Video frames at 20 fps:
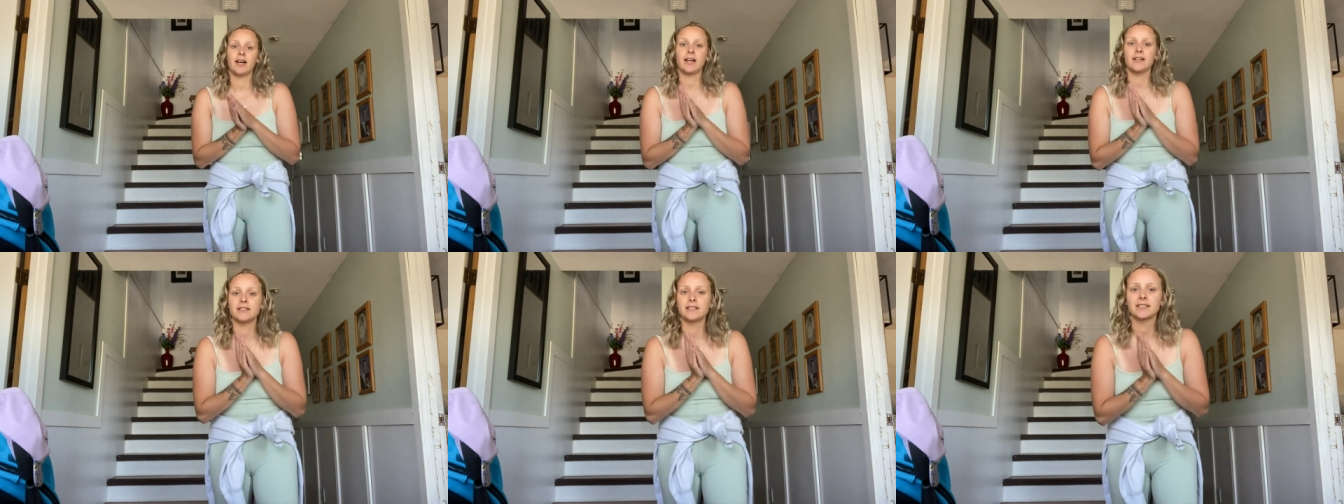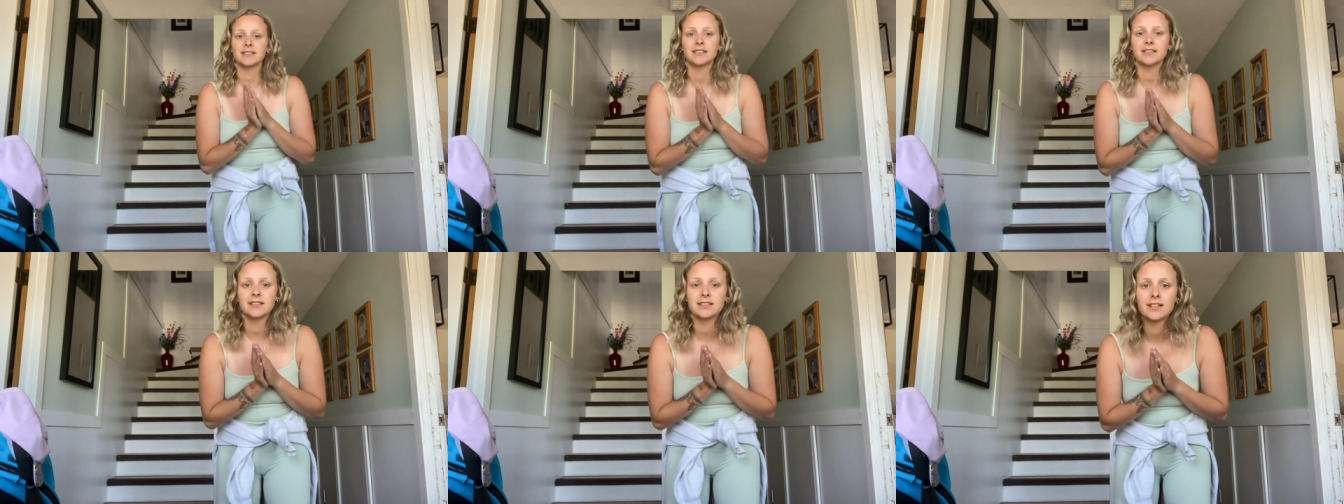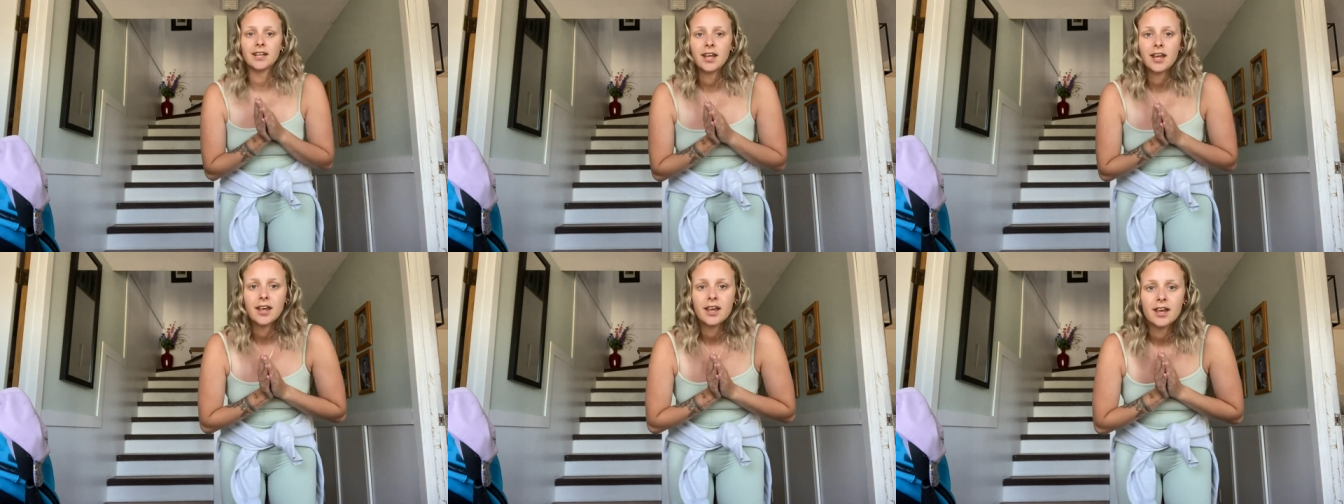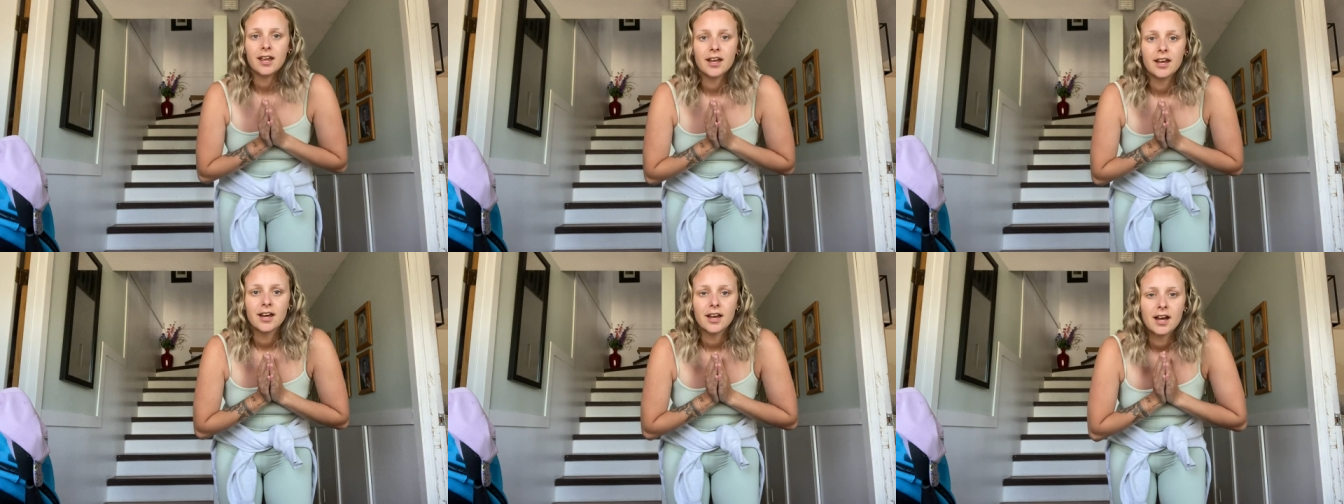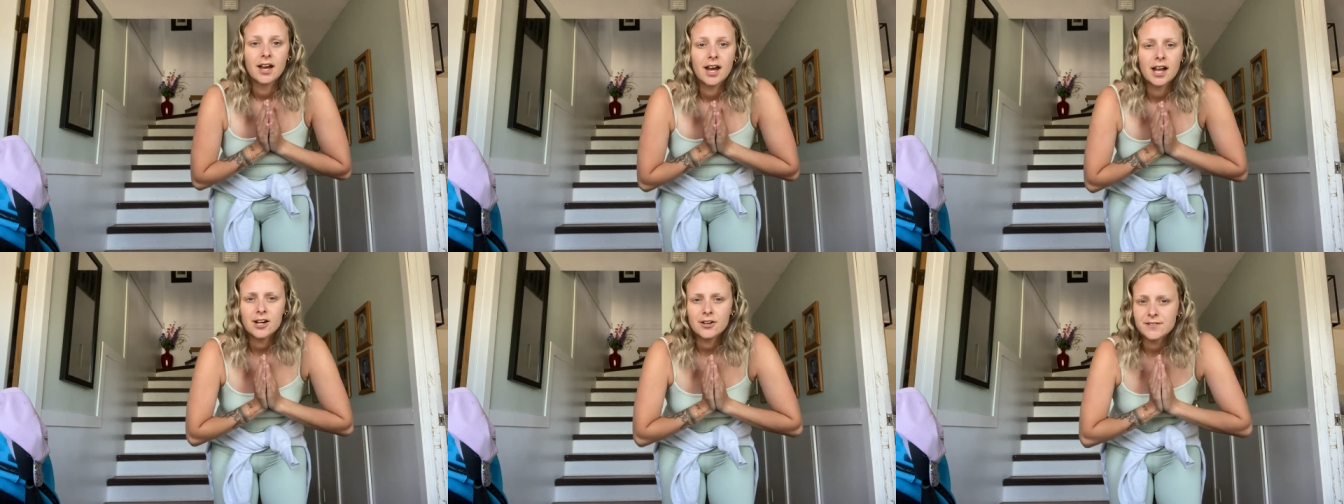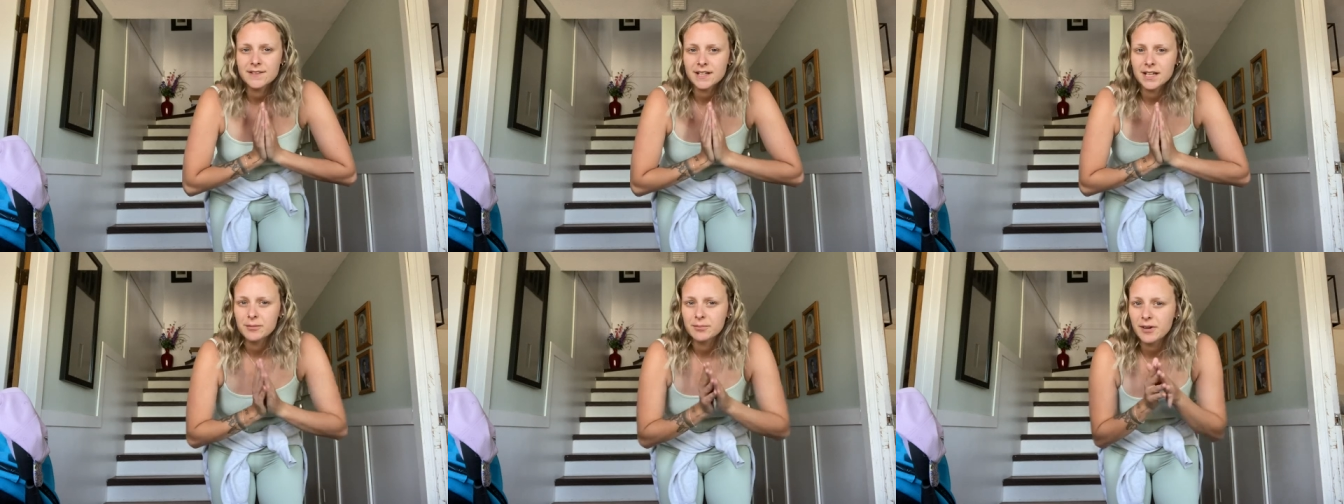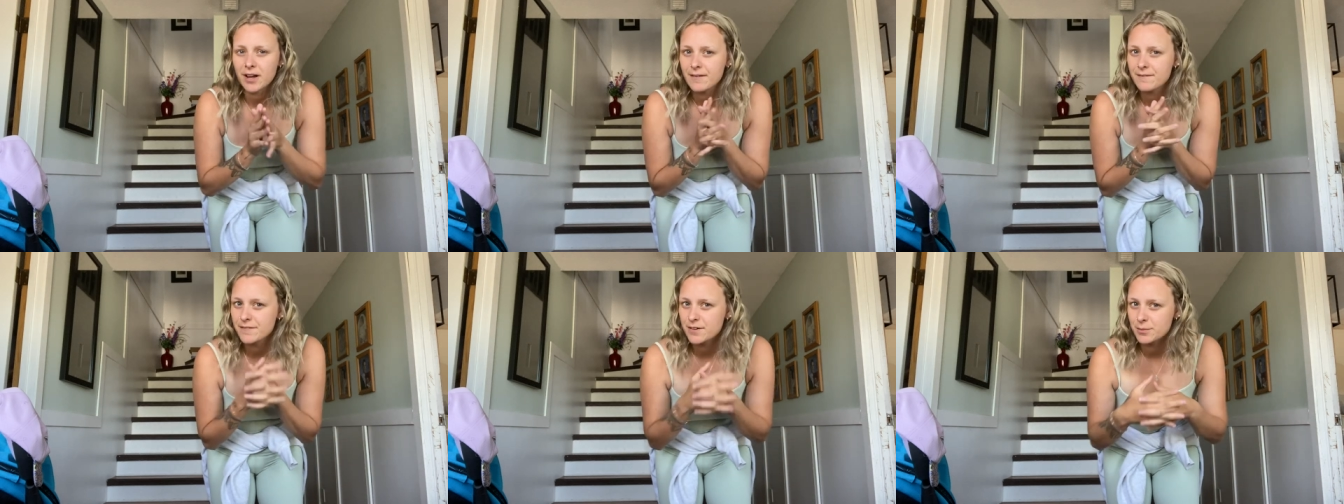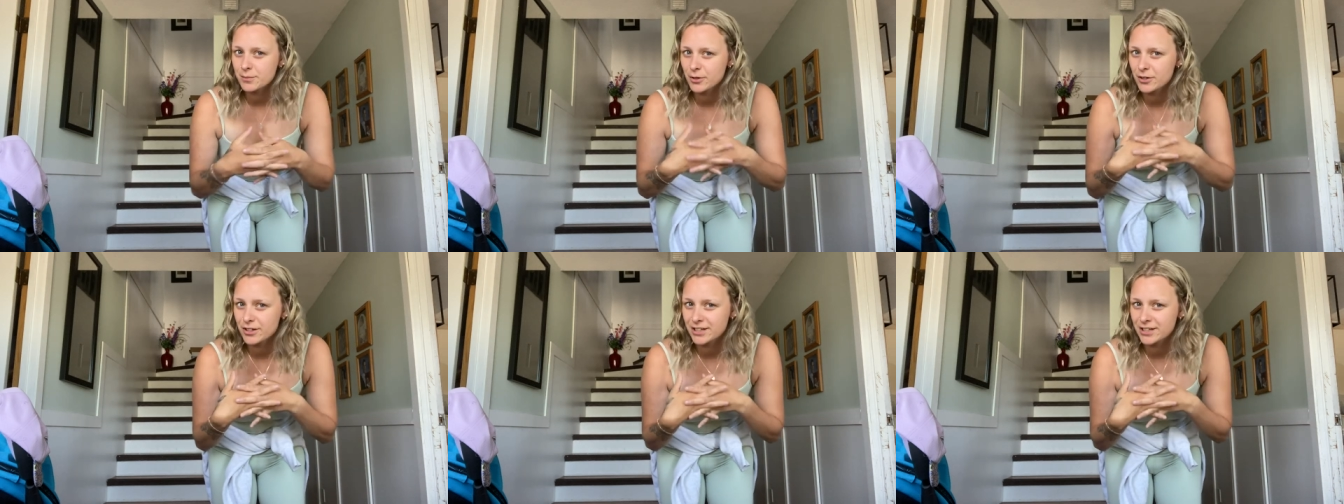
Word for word: I just, I don't think I'm comfortable